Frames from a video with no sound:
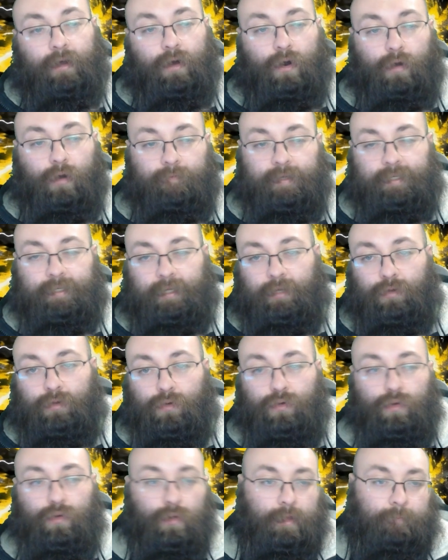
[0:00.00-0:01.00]
Obviously,
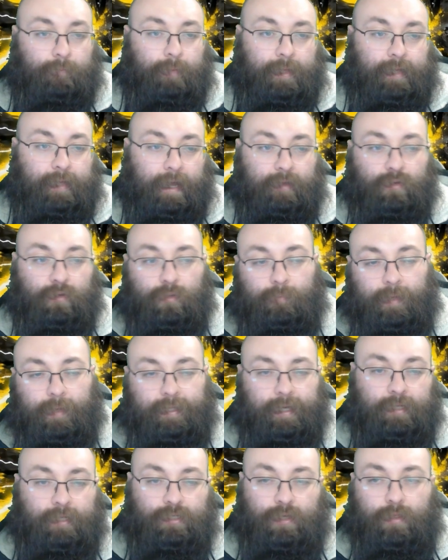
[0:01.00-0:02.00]
I could
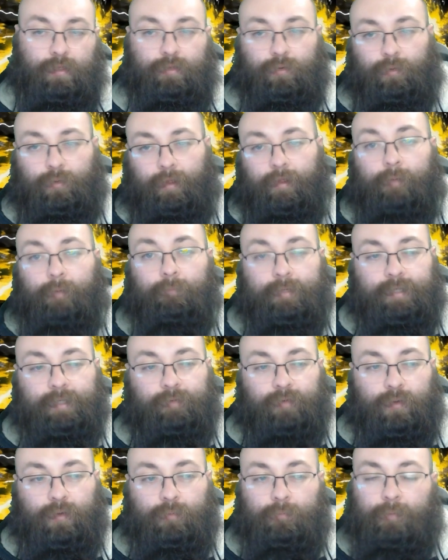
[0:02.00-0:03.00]
potentially throw the numbers
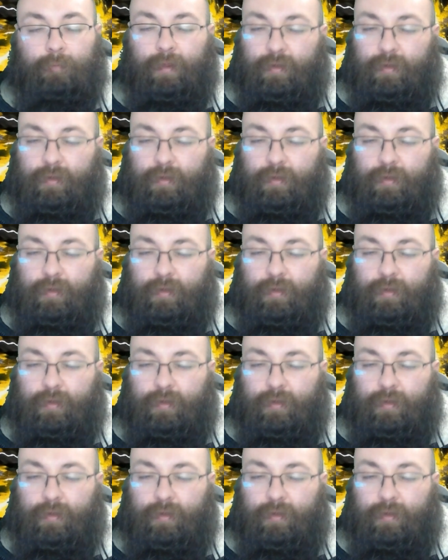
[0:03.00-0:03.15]
around,